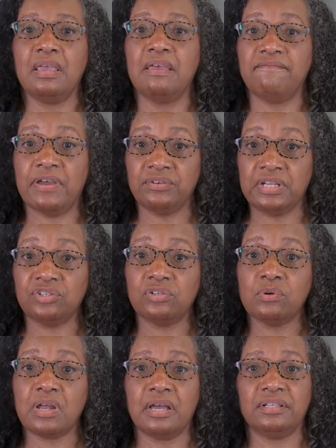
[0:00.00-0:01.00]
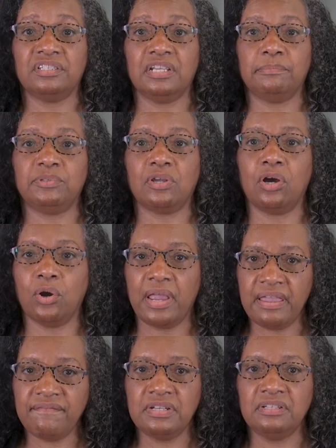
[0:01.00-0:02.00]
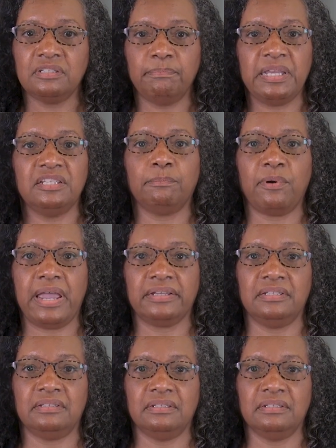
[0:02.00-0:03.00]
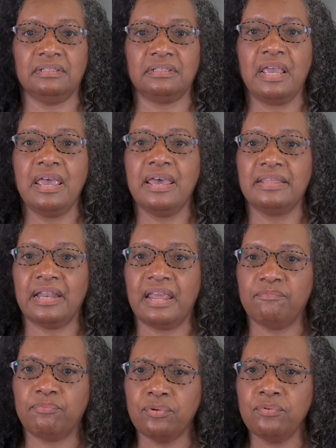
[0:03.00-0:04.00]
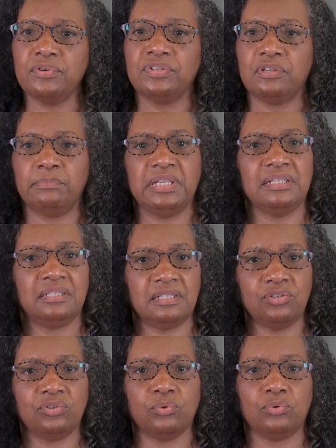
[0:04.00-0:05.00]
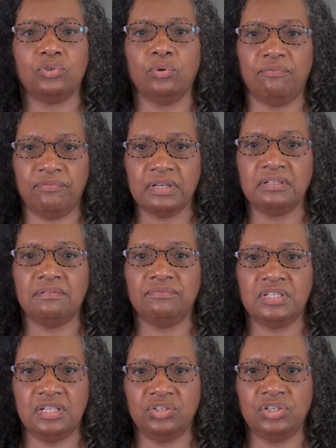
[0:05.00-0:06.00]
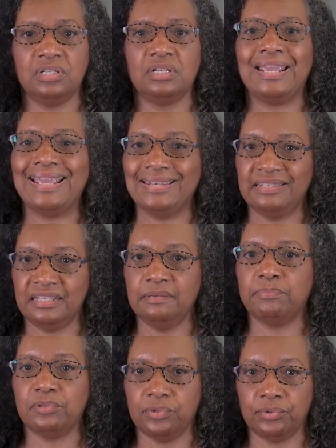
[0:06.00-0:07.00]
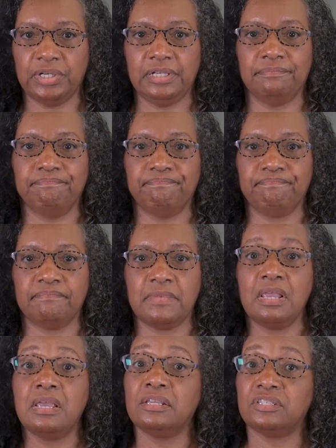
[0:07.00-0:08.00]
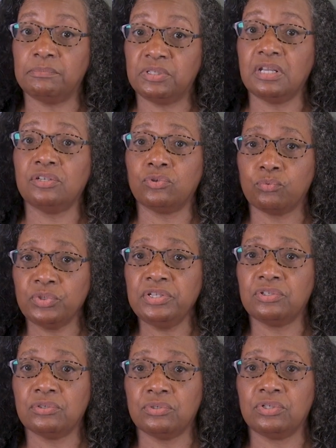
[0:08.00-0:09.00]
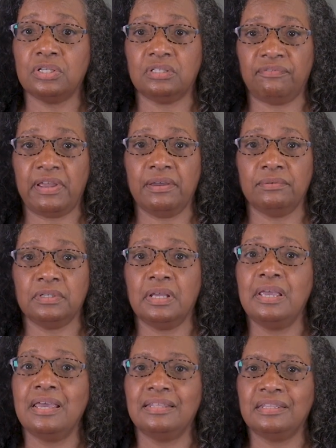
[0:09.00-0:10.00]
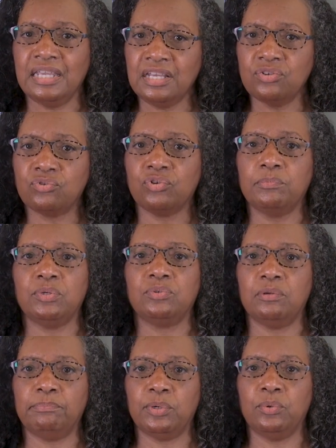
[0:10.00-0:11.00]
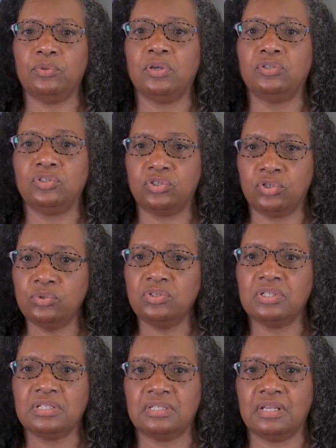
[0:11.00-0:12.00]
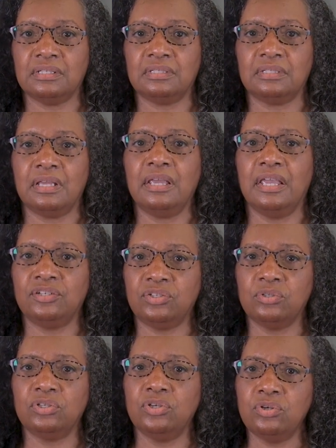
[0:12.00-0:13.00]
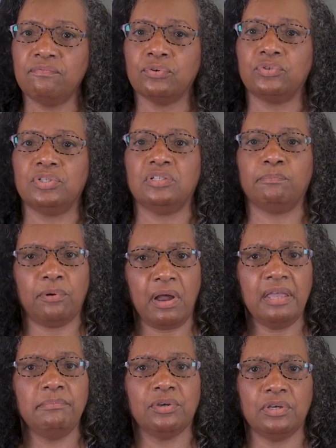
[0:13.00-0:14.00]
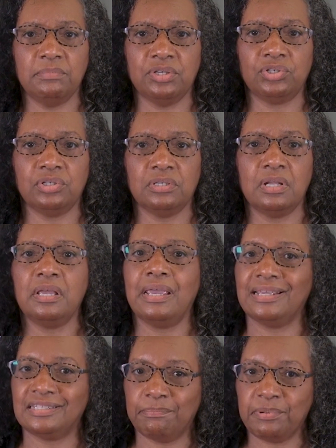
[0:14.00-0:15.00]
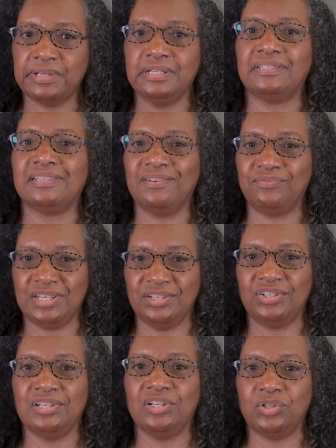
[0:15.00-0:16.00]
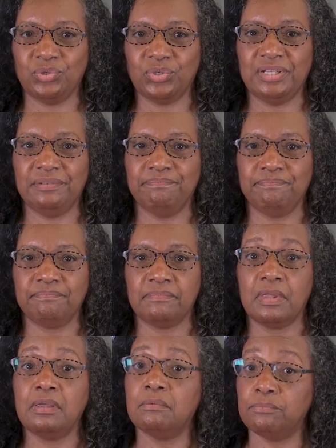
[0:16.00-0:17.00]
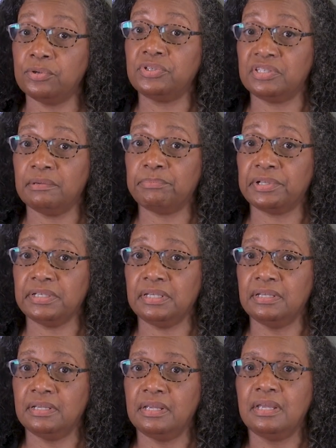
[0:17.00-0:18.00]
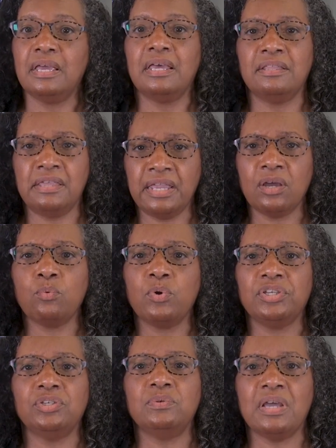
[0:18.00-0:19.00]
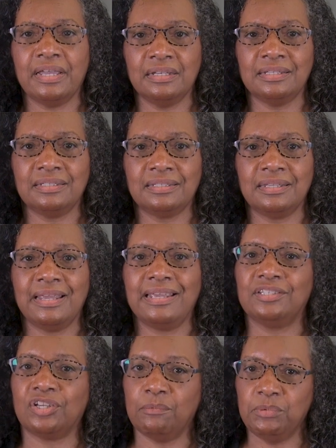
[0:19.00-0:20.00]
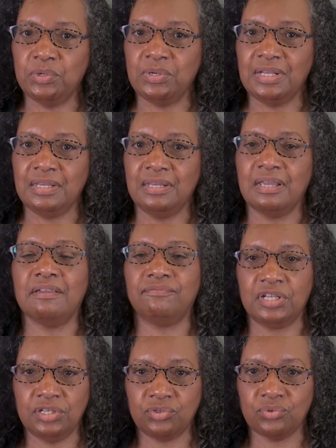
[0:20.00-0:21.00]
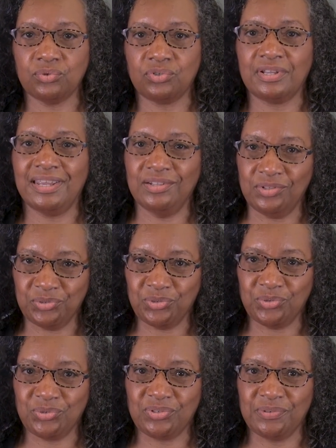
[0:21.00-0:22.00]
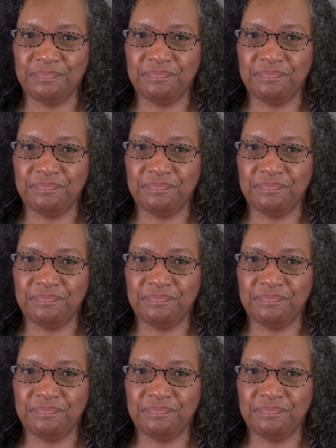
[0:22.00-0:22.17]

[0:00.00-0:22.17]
Foundational concepts are evidence-based practices that have proven to be essential to effective teaching and deep learning. Substantial research has found that they contribute to both student success and to the university's primary mission as a place of teaching and learning. Put simply, they are what unite us as a community of teachers and learners.